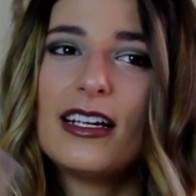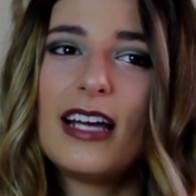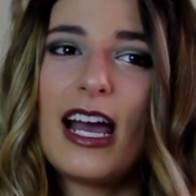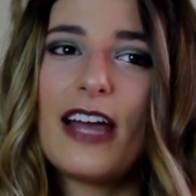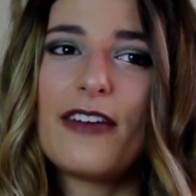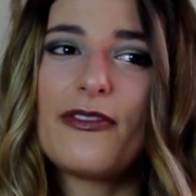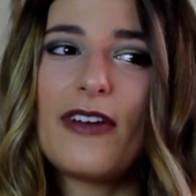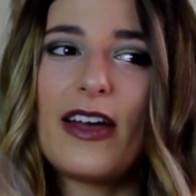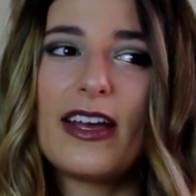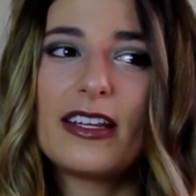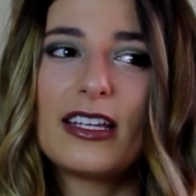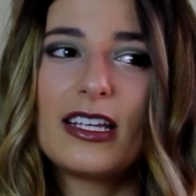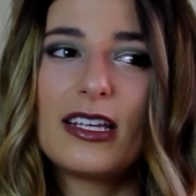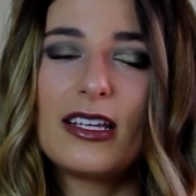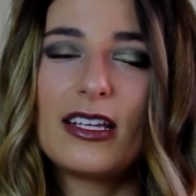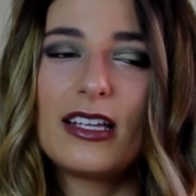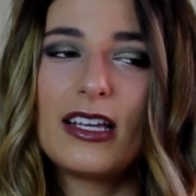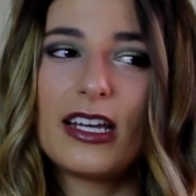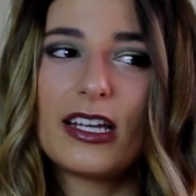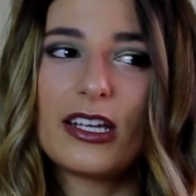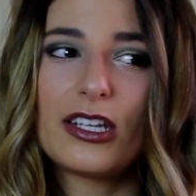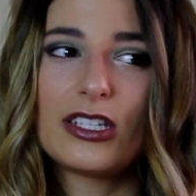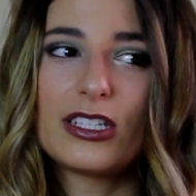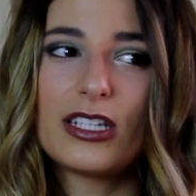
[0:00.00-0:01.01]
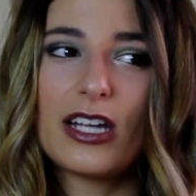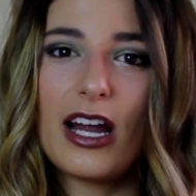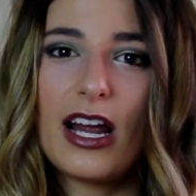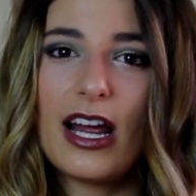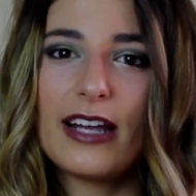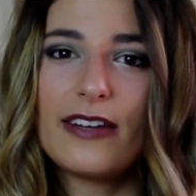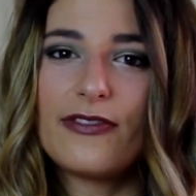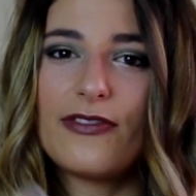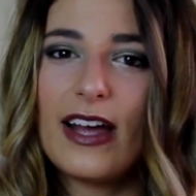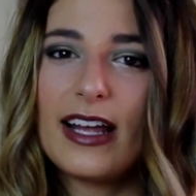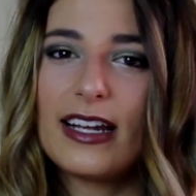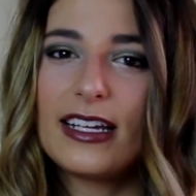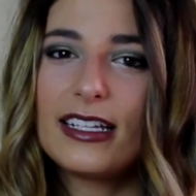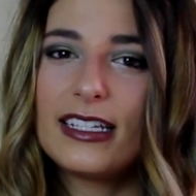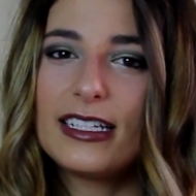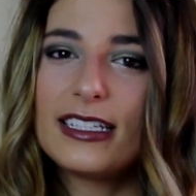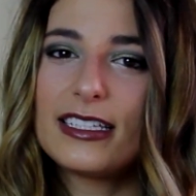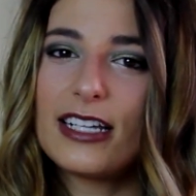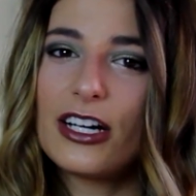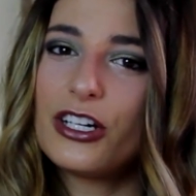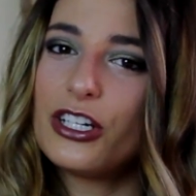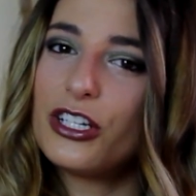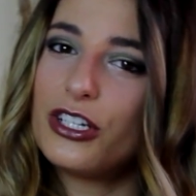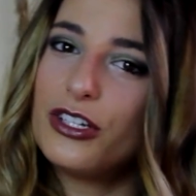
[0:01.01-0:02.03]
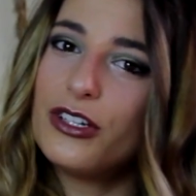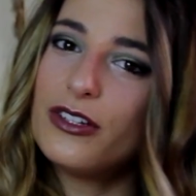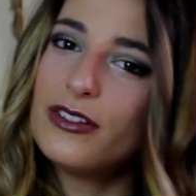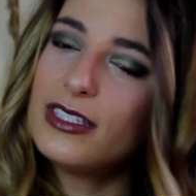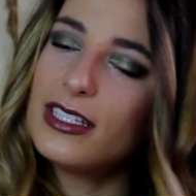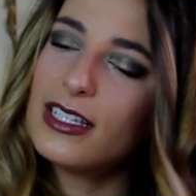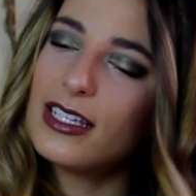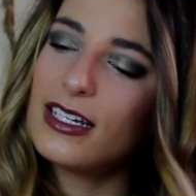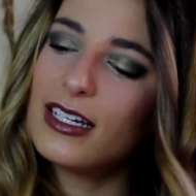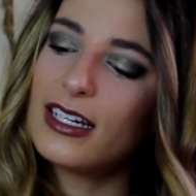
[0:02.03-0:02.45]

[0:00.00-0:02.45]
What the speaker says: I finally started using